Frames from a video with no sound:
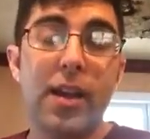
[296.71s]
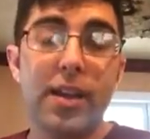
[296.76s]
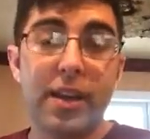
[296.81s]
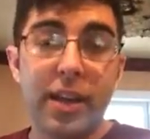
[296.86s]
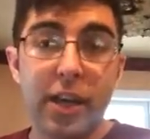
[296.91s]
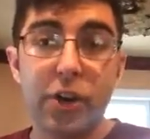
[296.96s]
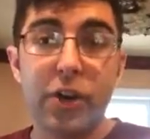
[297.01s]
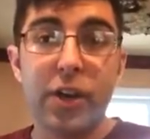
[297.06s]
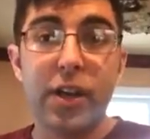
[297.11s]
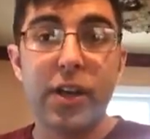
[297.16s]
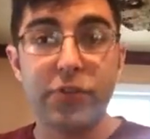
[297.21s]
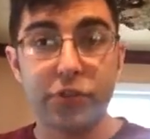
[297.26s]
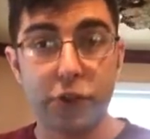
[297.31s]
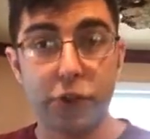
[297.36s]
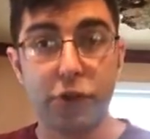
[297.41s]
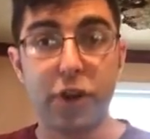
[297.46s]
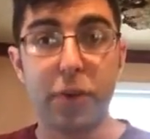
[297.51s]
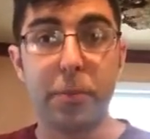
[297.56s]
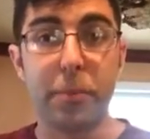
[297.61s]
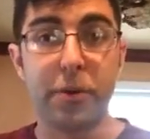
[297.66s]
hear his
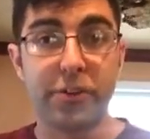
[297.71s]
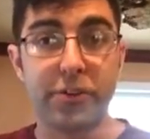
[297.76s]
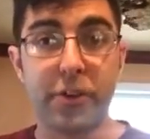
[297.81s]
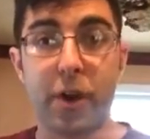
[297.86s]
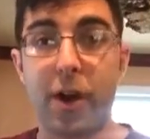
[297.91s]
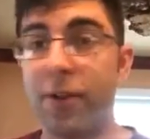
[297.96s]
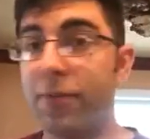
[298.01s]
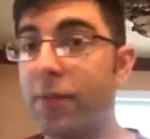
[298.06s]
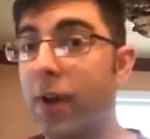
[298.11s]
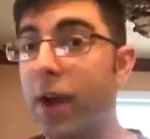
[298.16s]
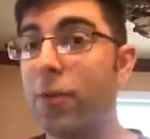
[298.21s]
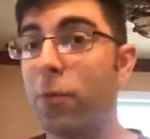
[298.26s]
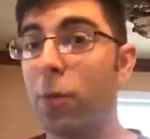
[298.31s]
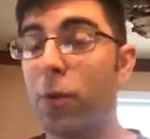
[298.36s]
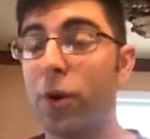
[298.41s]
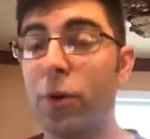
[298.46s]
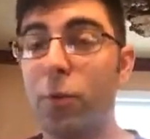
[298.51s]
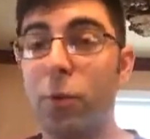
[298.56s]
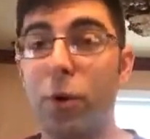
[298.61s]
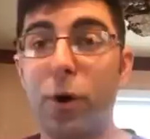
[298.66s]
career personified in
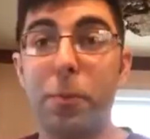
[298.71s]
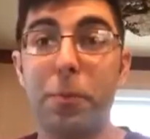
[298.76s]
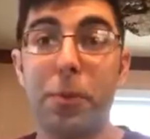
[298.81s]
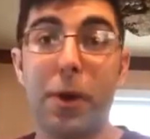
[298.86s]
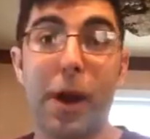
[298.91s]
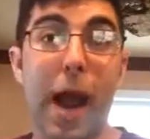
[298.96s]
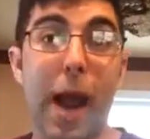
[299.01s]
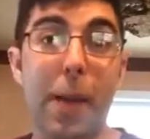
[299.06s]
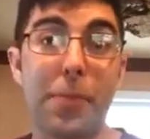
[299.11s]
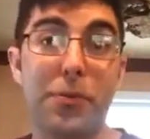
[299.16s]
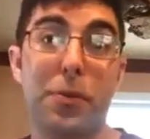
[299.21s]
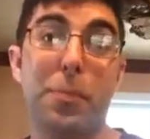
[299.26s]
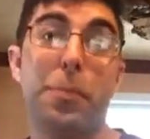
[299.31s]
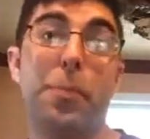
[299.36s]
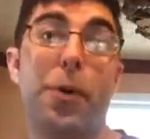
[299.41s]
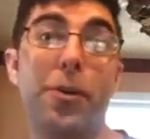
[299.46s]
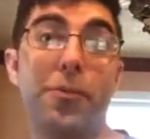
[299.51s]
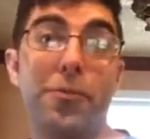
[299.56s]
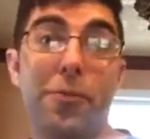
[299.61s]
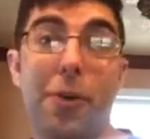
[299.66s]
one quote. Perhaps
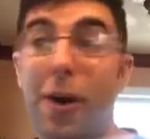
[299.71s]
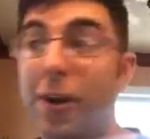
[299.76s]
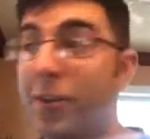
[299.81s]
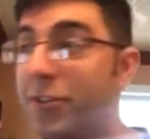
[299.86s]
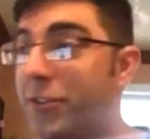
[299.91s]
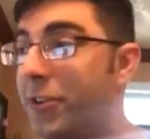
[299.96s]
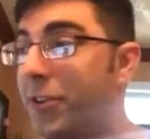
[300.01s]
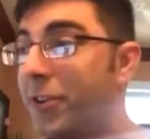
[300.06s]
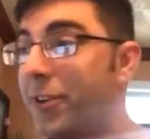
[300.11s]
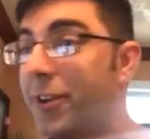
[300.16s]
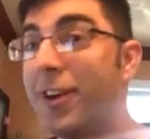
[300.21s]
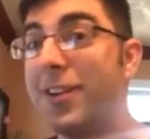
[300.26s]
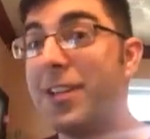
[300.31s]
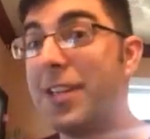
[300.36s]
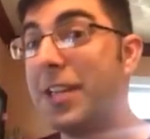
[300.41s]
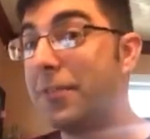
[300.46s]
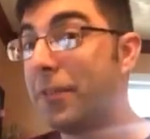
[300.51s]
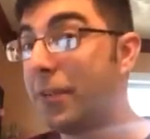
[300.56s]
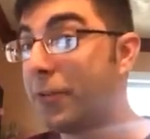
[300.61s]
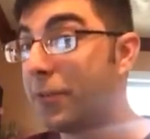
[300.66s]
Bud Foster,
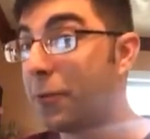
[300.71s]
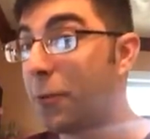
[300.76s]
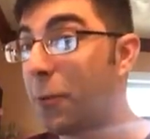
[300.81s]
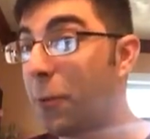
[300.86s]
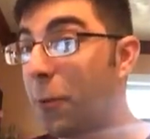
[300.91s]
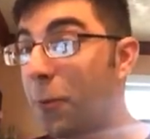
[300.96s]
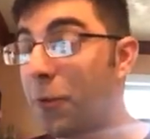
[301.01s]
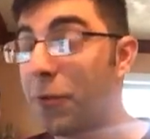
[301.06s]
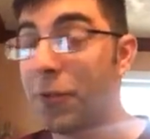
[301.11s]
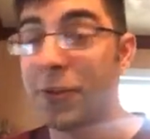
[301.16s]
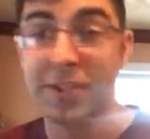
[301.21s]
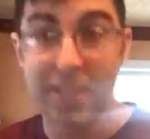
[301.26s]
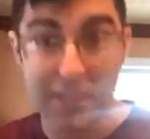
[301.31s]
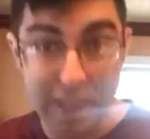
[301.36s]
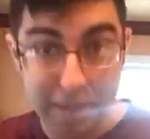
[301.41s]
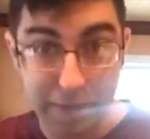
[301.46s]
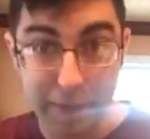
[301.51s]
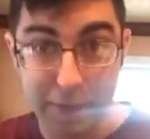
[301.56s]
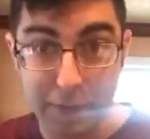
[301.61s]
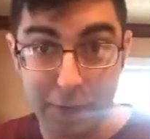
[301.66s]
the
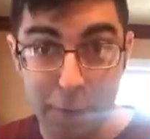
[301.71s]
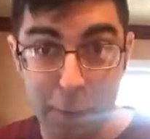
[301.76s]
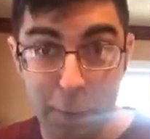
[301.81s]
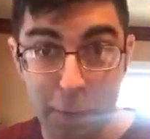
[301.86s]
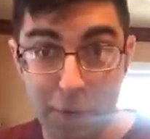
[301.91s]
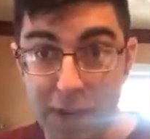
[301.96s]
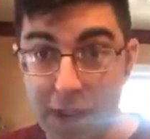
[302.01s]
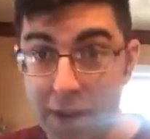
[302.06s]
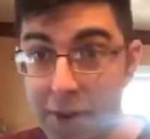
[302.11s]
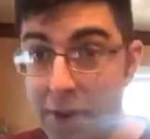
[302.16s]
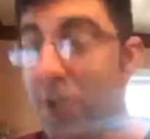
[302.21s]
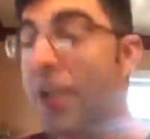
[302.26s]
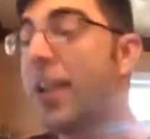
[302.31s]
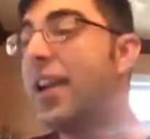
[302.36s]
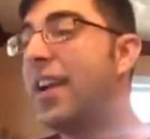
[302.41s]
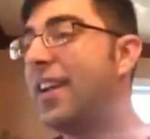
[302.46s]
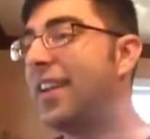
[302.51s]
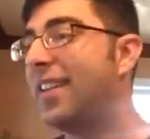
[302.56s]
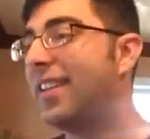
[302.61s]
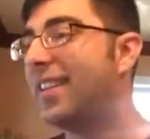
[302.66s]
defensive coordinator,
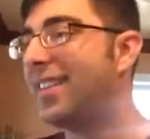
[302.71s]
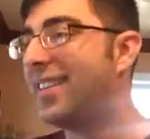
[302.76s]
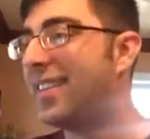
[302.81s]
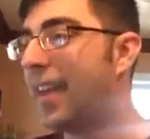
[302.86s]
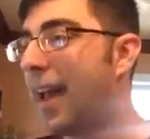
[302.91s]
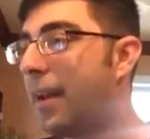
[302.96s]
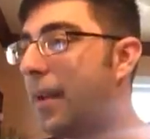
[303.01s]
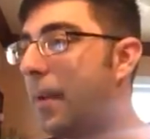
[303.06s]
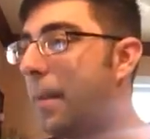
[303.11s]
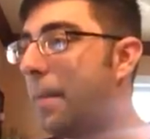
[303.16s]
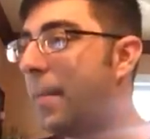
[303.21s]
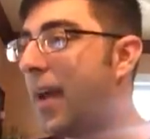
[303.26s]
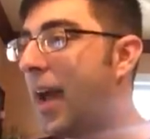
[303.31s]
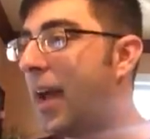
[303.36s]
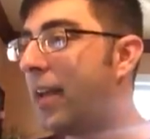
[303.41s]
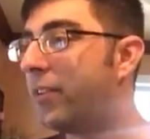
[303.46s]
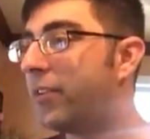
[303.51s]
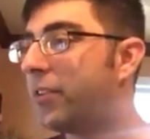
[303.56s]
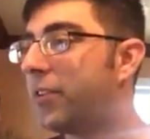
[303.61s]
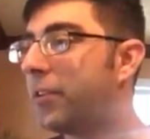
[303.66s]
said it
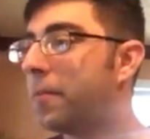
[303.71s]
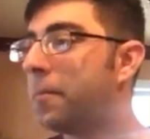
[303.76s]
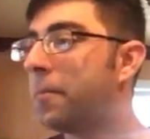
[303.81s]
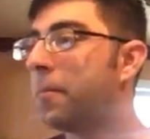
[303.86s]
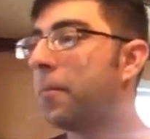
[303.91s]
best.